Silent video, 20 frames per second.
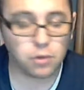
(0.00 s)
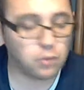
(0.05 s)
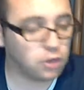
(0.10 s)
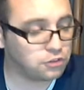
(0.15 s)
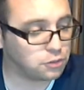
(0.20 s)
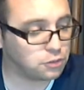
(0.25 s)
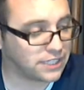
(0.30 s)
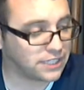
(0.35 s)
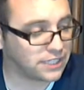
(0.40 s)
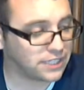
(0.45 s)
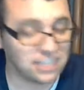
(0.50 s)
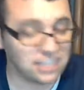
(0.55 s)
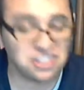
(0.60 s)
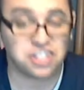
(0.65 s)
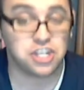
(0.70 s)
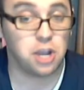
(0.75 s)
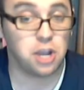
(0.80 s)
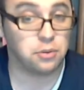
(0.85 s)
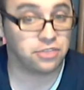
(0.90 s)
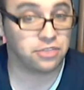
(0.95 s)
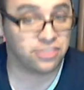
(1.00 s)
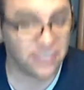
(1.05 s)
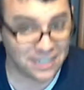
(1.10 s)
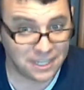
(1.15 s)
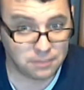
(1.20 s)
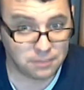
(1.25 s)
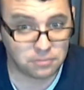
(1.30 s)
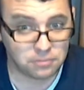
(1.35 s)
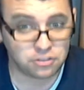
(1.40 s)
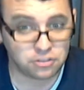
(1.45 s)
we will do a kids show
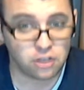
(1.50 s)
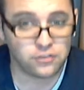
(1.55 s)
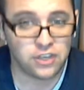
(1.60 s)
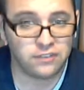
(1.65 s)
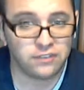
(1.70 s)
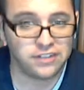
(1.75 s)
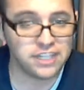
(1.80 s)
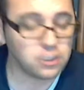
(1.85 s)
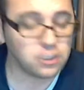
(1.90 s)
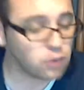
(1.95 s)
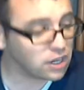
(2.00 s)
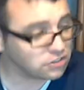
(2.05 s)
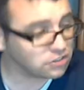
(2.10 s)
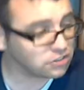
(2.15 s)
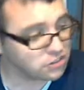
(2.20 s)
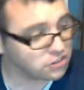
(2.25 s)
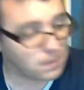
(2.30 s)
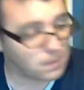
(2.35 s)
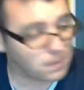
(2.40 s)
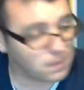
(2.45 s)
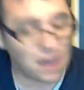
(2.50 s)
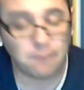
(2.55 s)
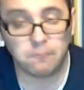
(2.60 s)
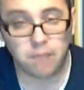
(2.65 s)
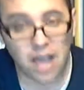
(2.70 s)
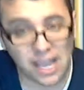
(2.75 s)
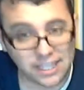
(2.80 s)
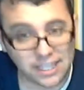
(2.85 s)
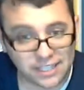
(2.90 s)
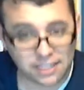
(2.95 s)
theme. So if you have any questions about
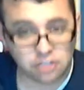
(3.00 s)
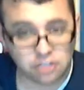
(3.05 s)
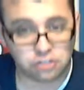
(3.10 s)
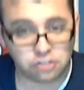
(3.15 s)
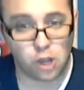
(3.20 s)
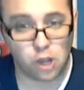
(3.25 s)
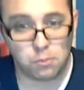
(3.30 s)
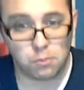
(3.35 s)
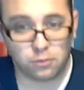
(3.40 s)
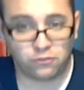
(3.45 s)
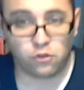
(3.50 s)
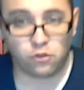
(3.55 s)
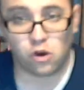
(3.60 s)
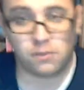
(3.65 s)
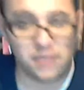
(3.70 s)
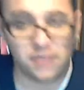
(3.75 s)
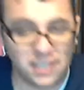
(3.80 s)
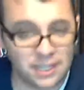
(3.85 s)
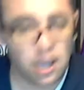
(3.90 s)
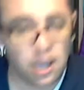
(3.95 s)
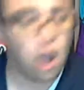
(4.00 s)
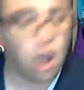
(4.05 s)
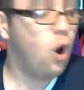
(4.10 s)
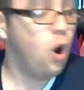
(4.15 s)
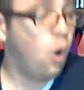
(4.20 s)
my kids show performing,